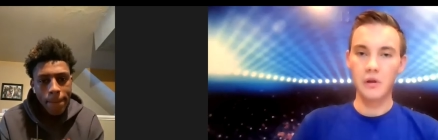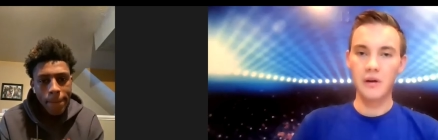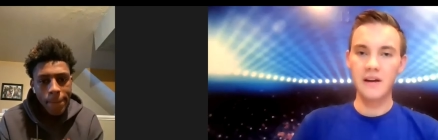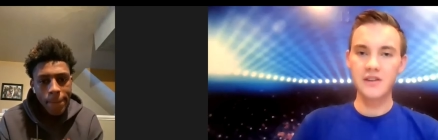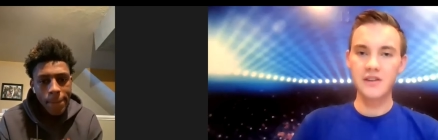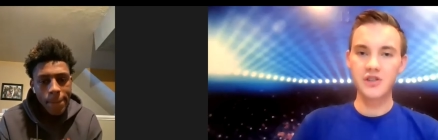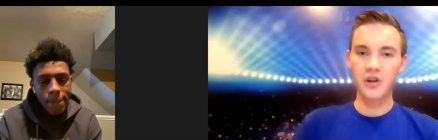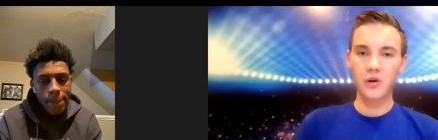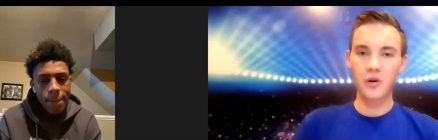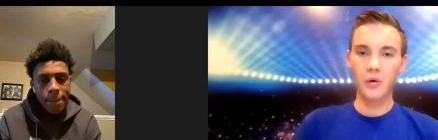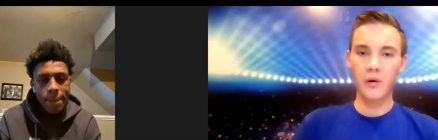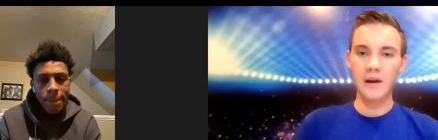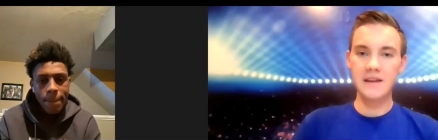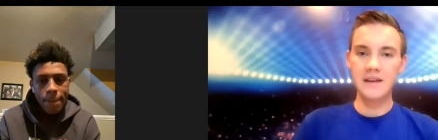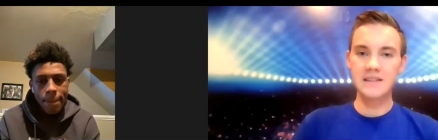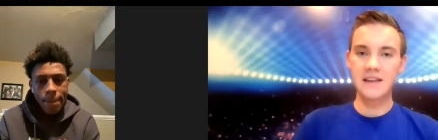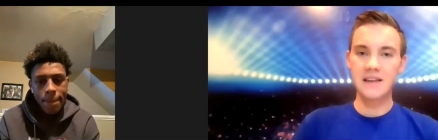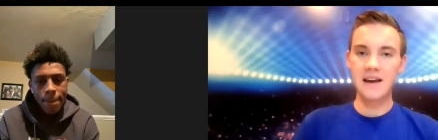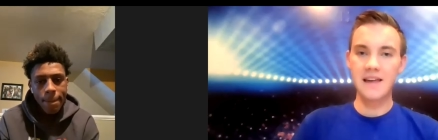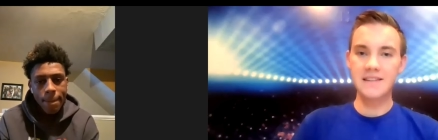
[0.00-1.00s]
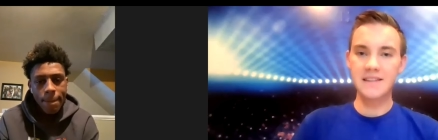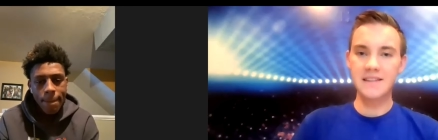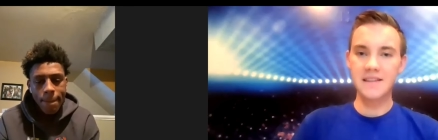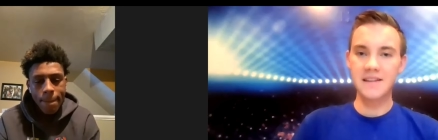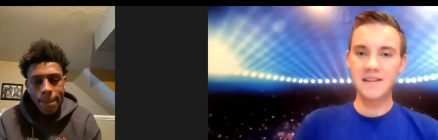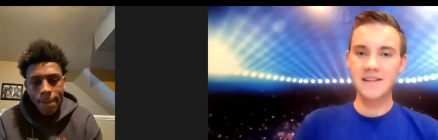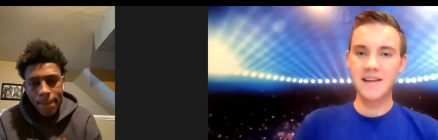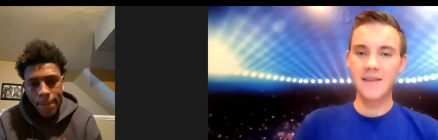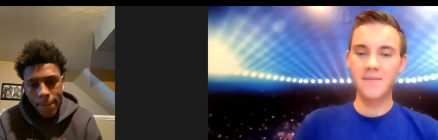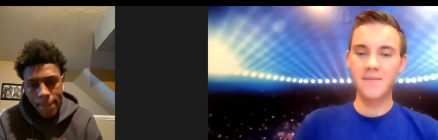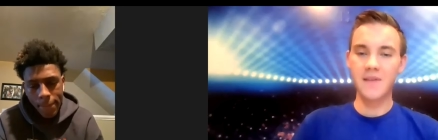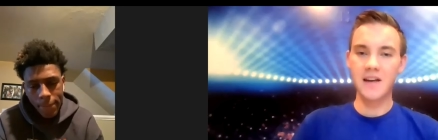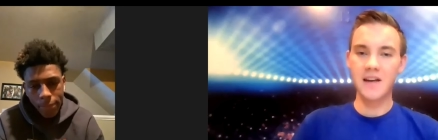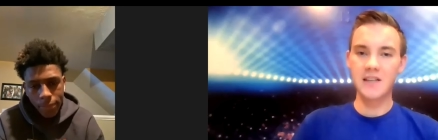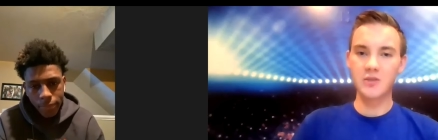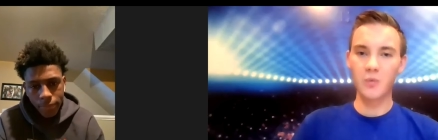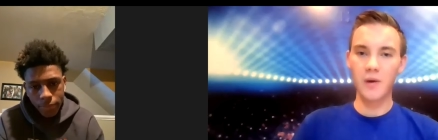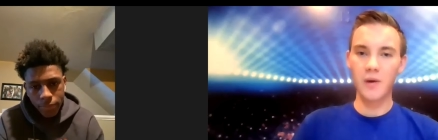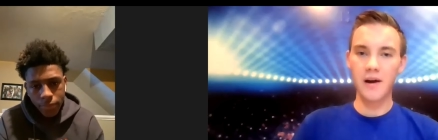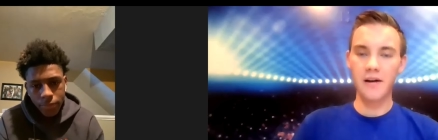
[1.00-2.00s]
Speaker 1: You look at Jacoi, he's a guy that's in the
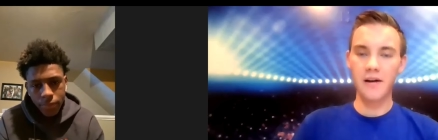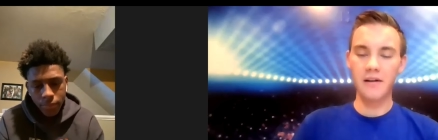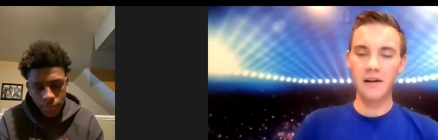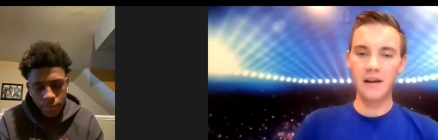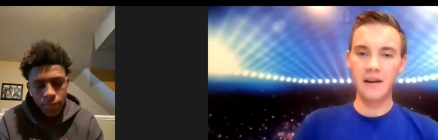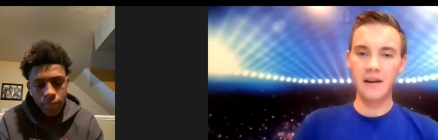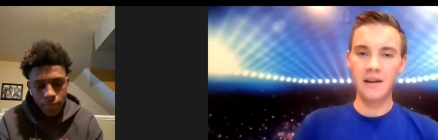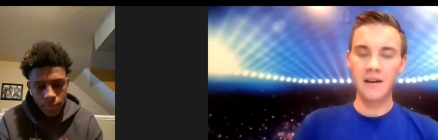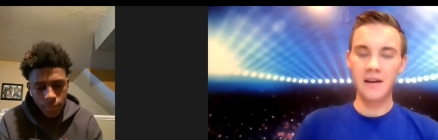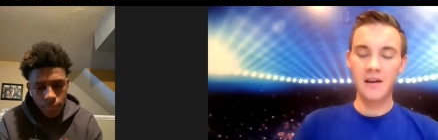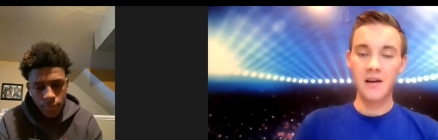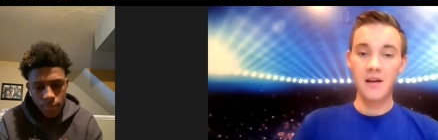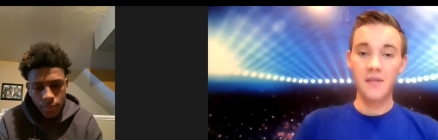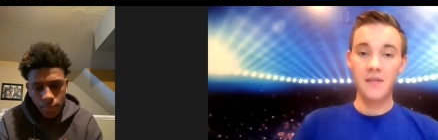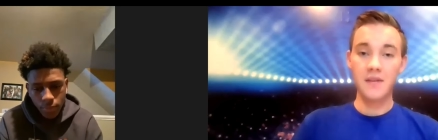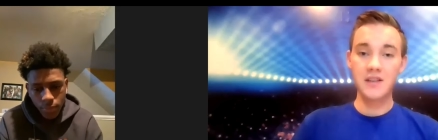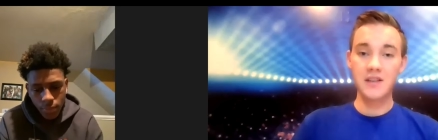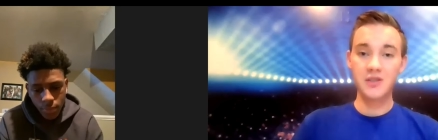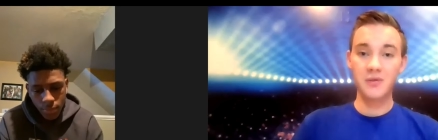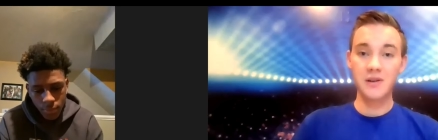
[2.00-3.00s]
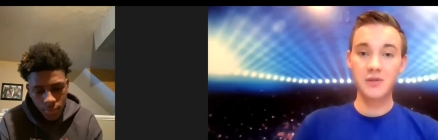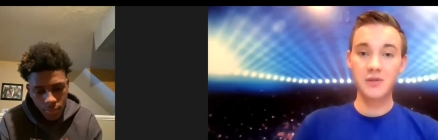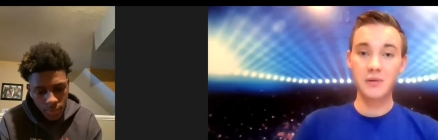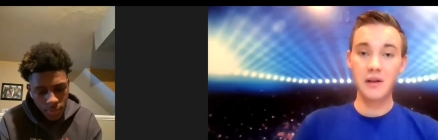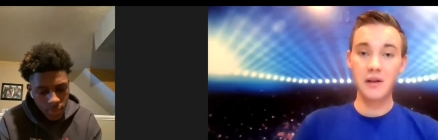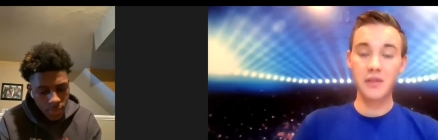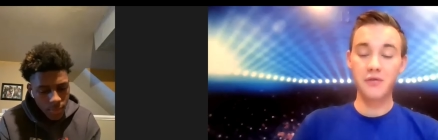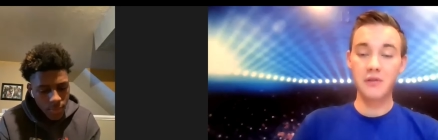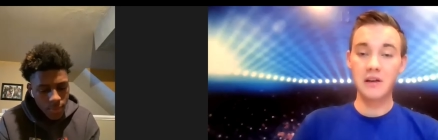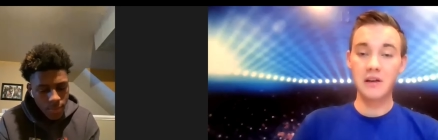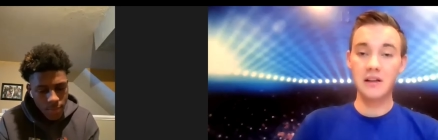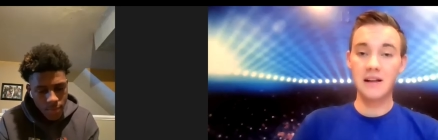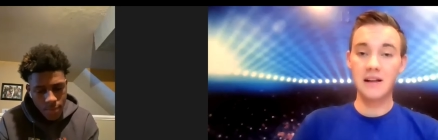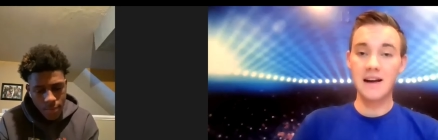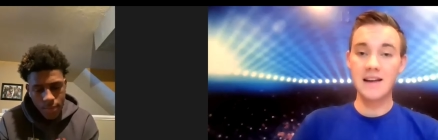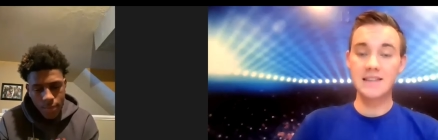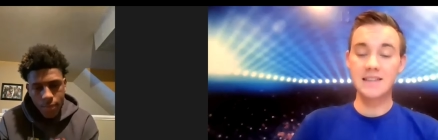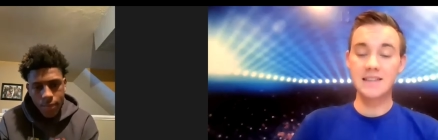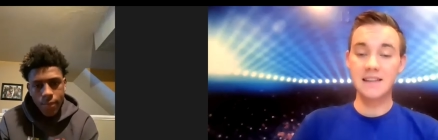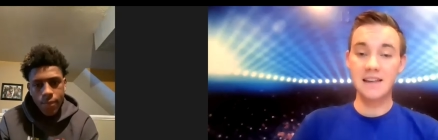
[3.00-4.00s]
DMV as well, and this 2023
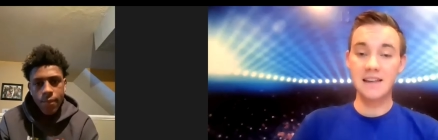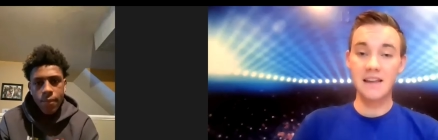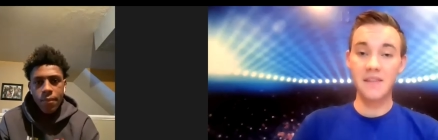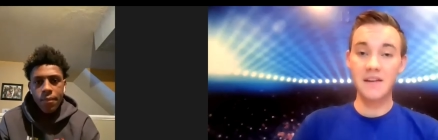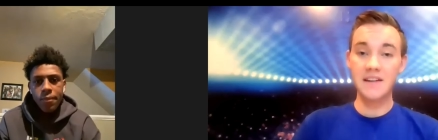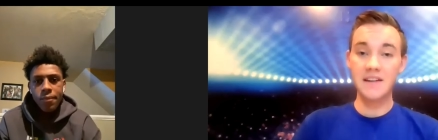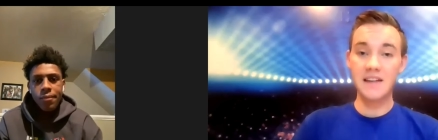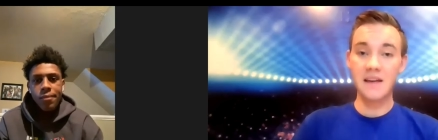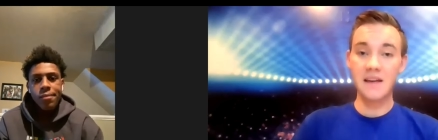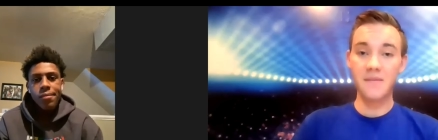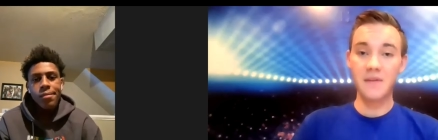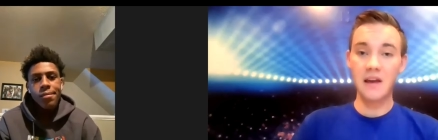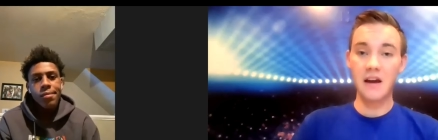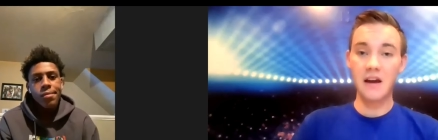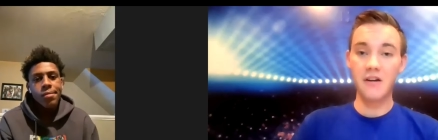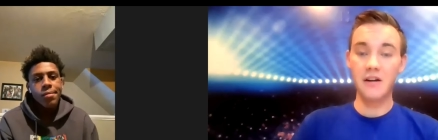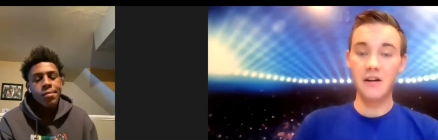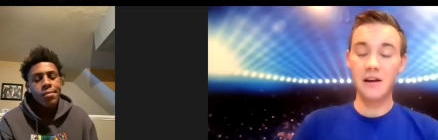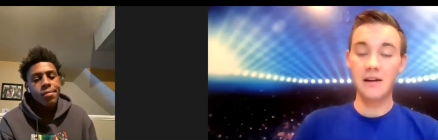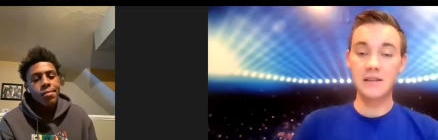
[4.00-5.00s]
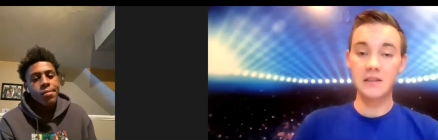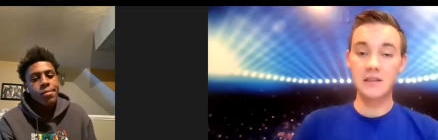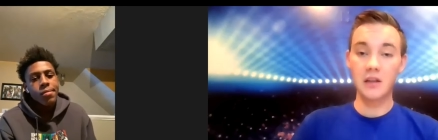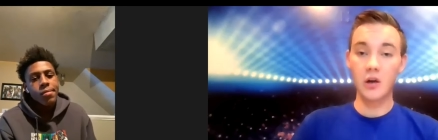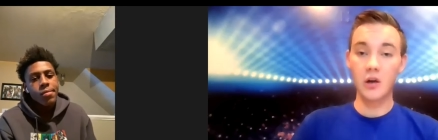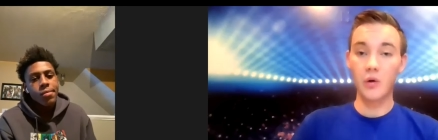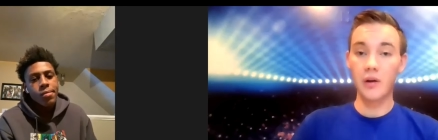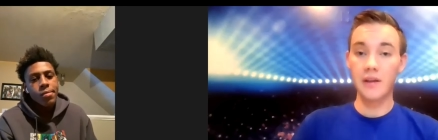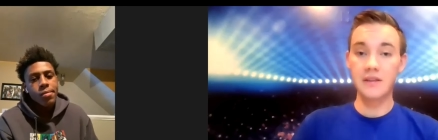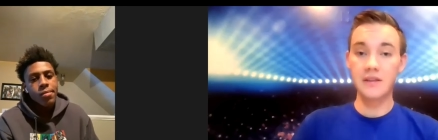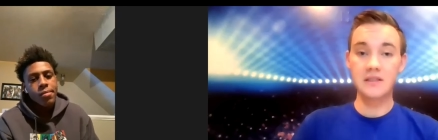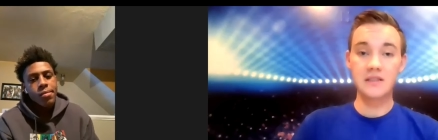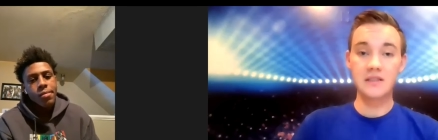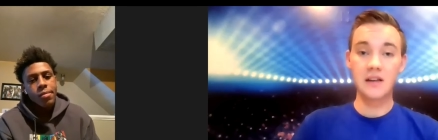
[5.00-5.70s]
class in the DMV area is loaded.